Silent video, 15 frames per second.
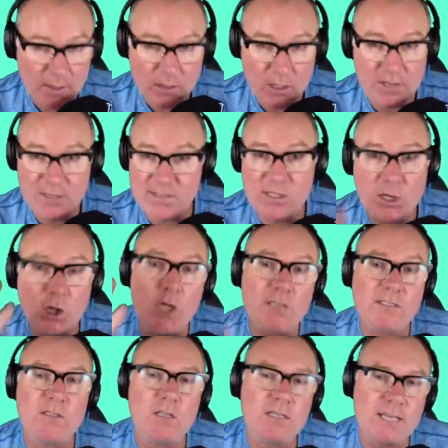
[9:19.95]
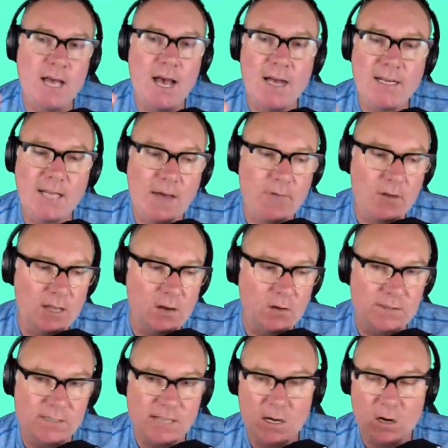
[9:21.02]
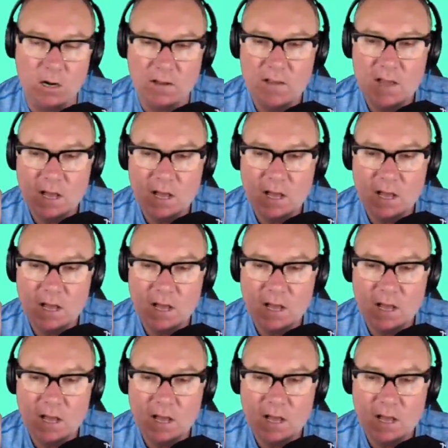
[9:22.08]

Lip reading: like there's lots and lots of hard cover here on Sanhok,